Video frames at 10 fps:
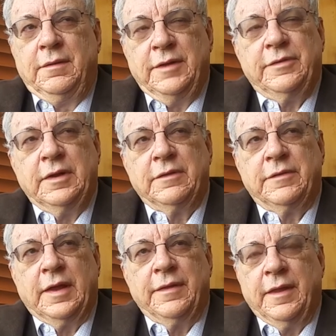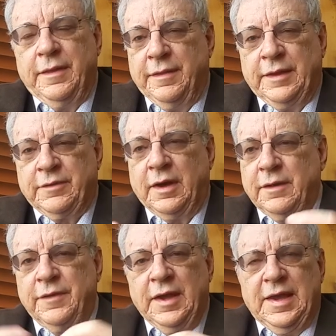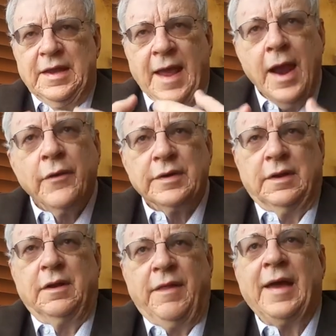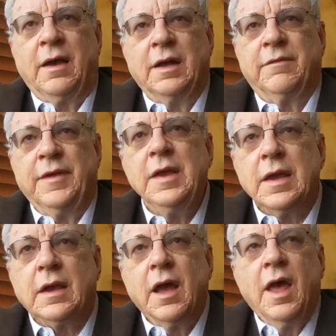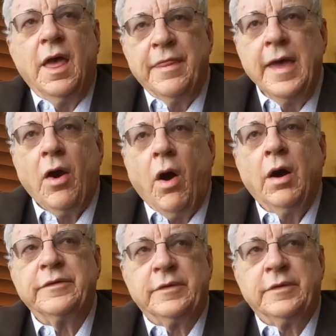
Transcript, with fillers: dissonance that, that that's kind of inherent in that kind of thinking. They are